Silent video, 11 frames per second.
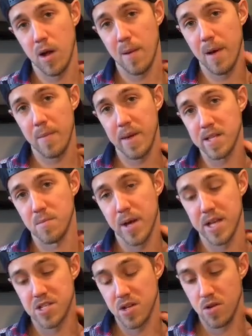I might make some
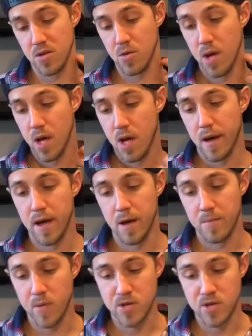pesto um,